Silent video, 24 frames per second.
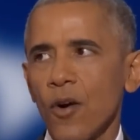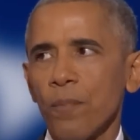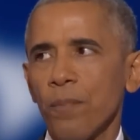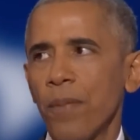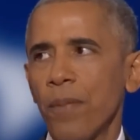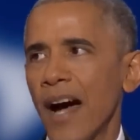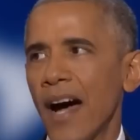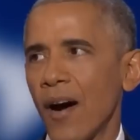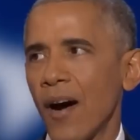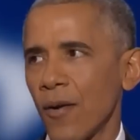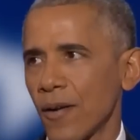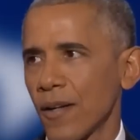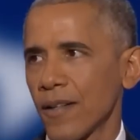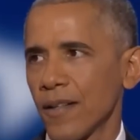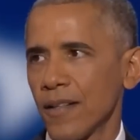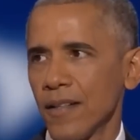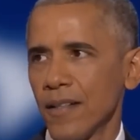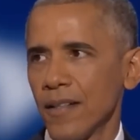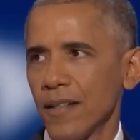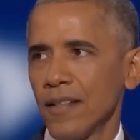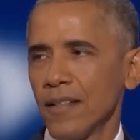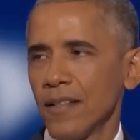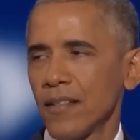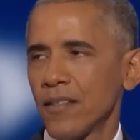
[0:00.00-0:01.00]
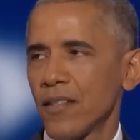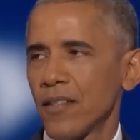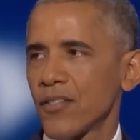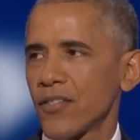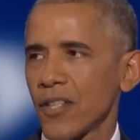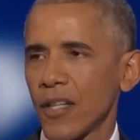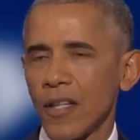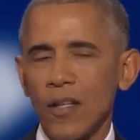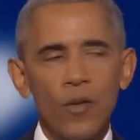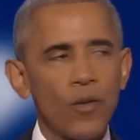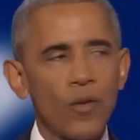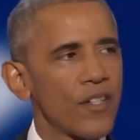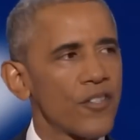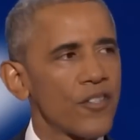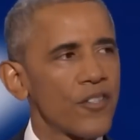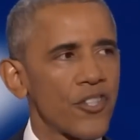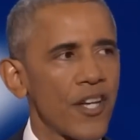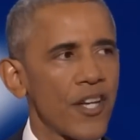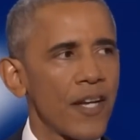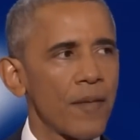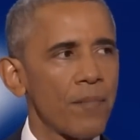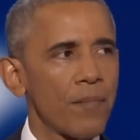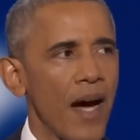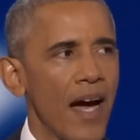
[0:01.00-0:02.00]
own power to salute and
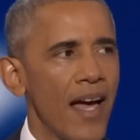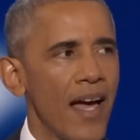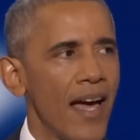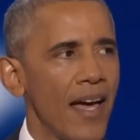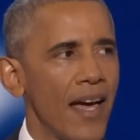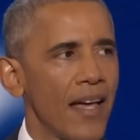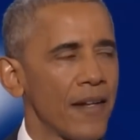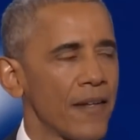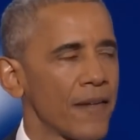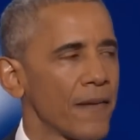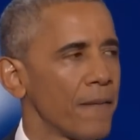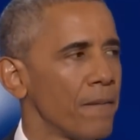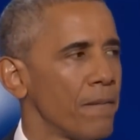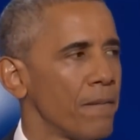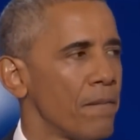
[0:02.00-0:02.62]
shake my hand.